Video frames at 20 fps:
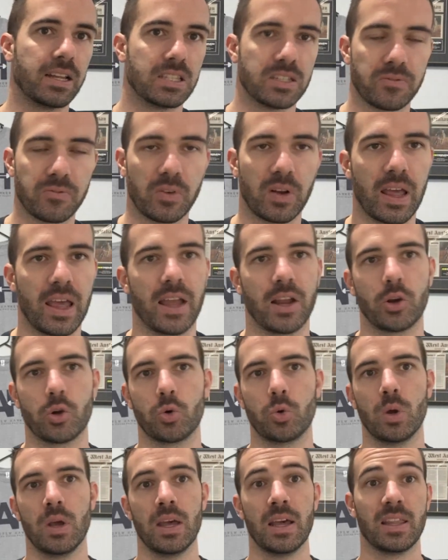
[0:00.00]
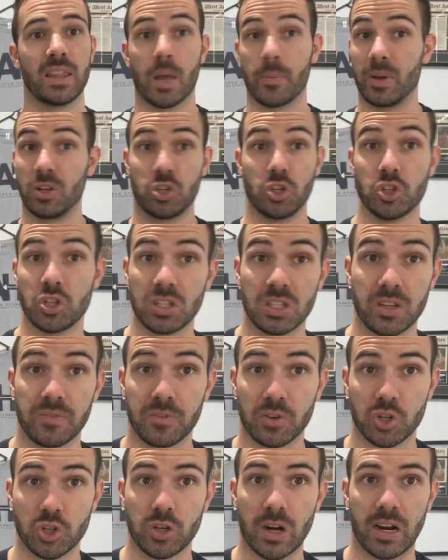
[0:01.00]
different angle. That means using
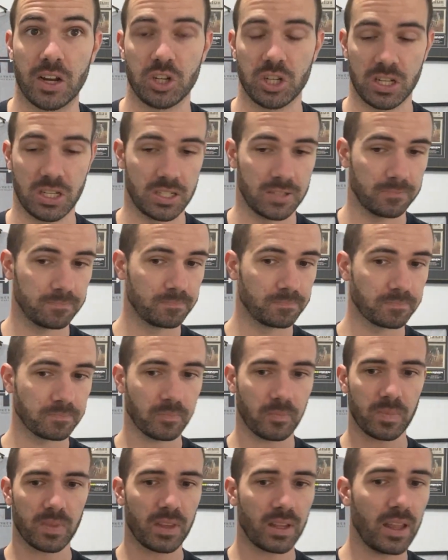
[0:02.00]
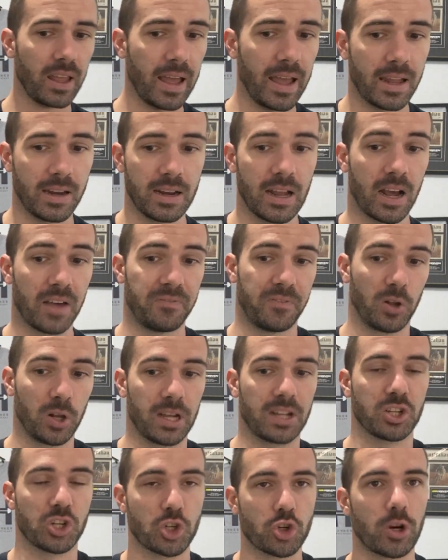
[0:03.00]
different strategies. And I feel
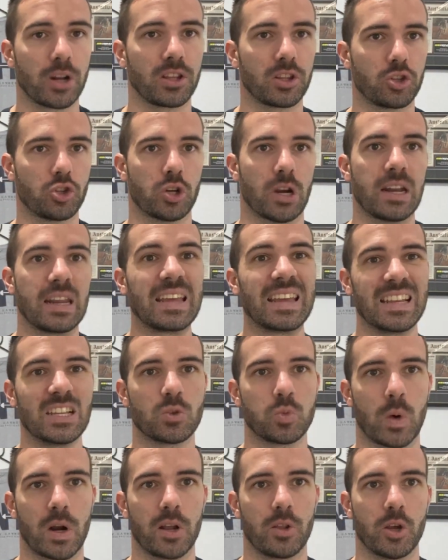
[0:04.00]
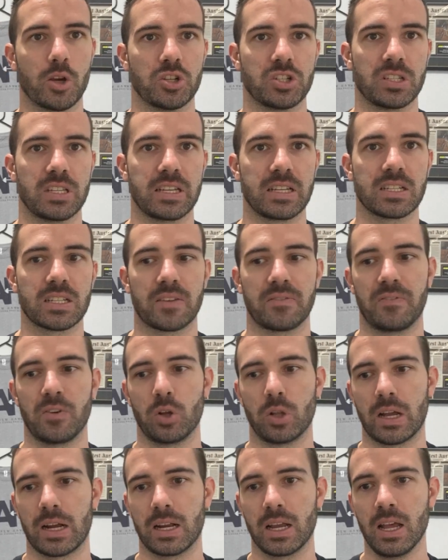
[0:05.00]
like strength training is one of those things. I feel
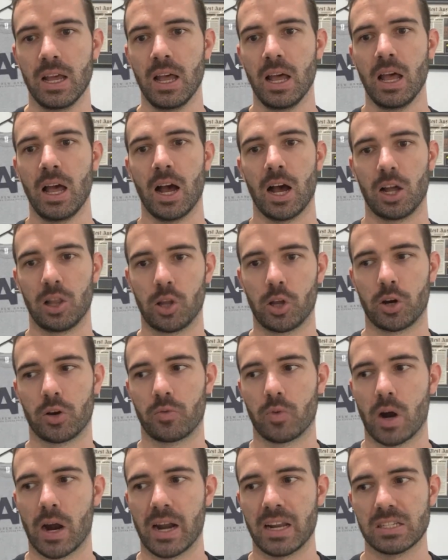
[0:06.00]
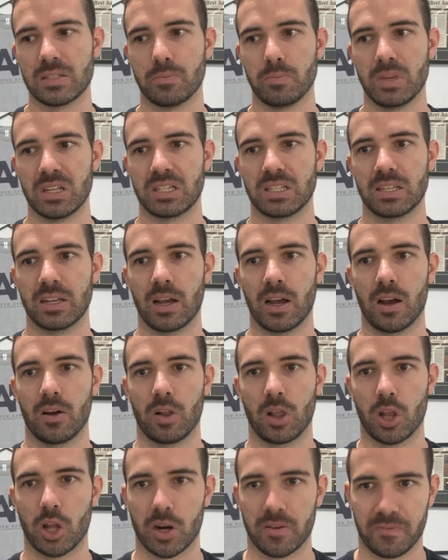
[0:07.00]
like a lot of riders miss, a
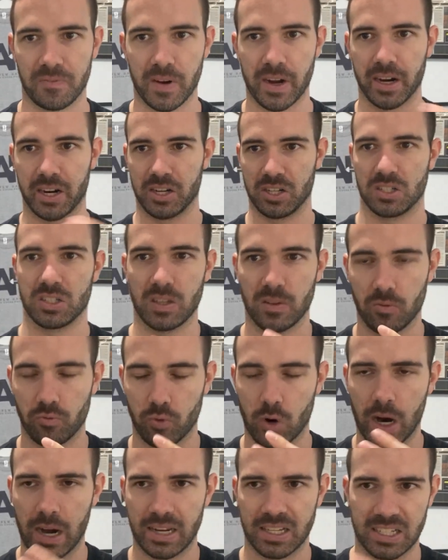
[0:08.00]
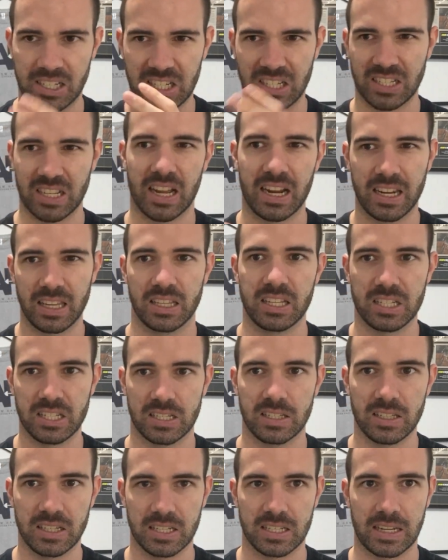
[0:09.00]
lot of focus, riders are stuck in
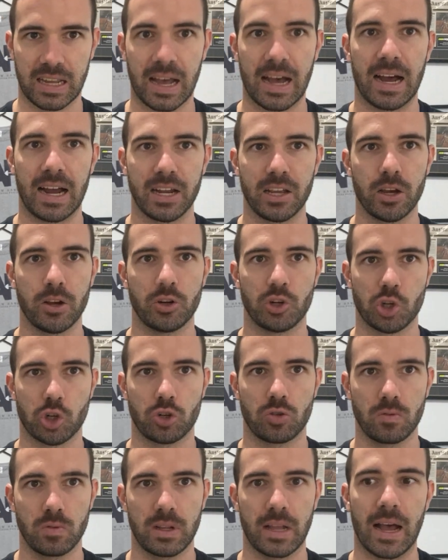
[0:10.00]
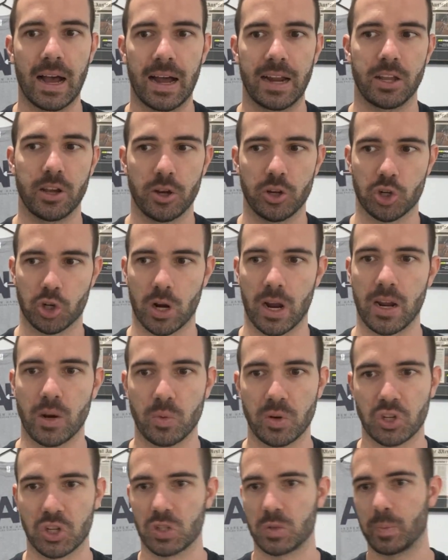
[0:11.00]
this cardio train,
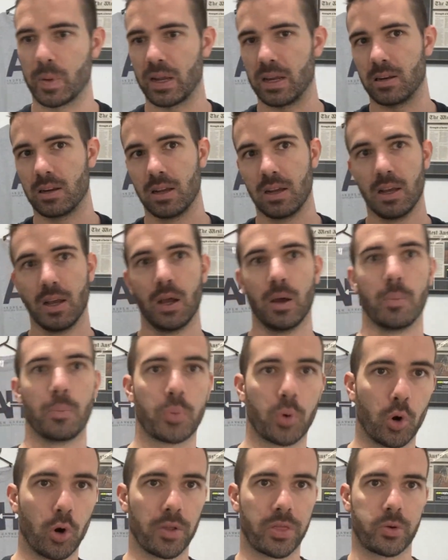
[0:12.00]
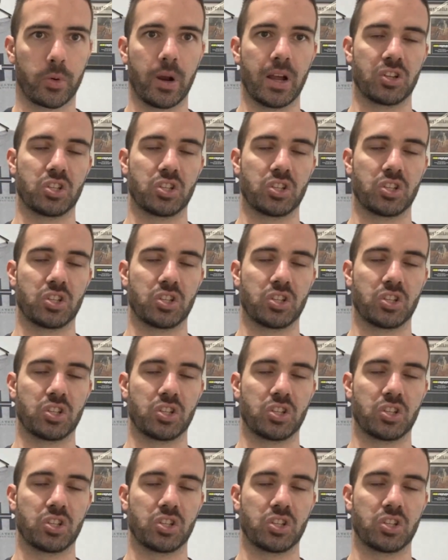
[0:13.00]
which has been brought through our